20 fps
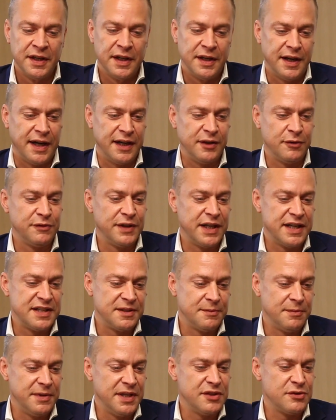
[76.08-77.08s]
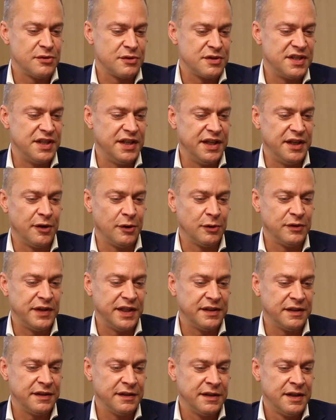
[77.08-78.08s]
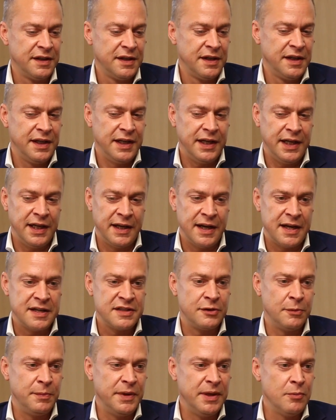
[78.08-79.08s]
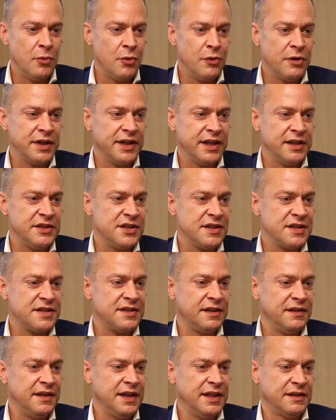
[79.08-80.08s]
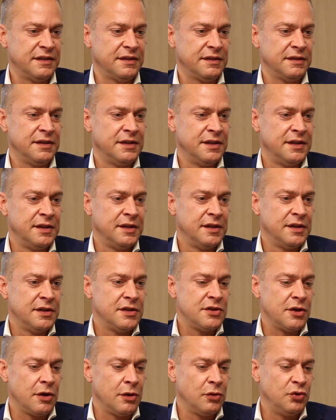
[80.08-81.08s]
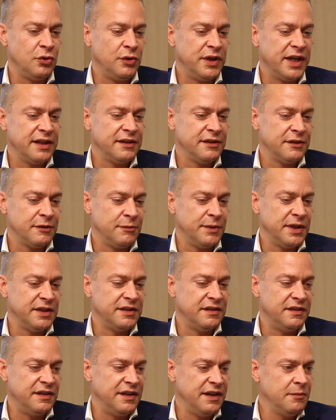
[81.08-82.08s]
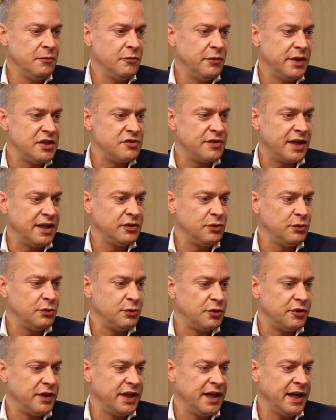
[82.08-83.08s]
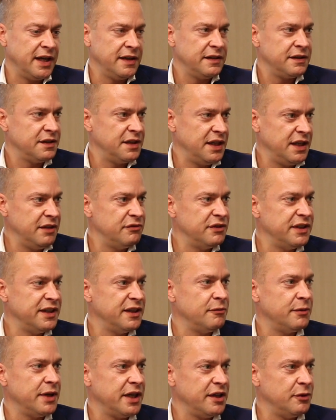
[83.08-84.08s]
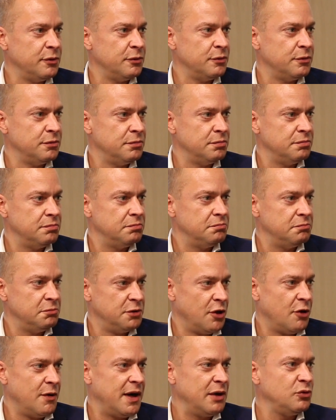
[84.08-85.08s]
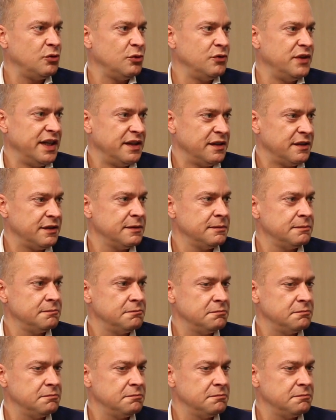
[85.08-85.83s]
Night of the SMEs or CEO dinner, it has to be more than just a dinner. So together with the team, we try to create an evening where you go out to dinner